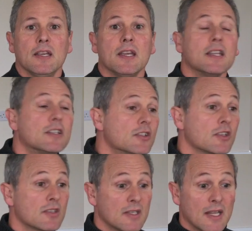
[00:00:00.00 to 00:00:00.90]
it
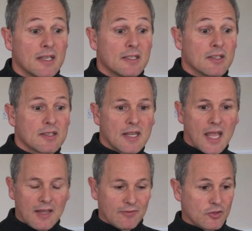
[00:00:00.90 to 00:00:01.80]
doesn't
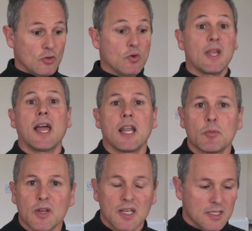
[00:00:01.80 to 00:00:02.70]
have to
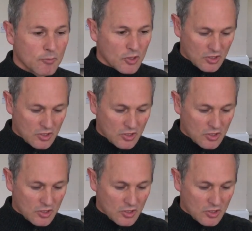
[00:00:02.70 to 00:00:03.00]
calibrate as much.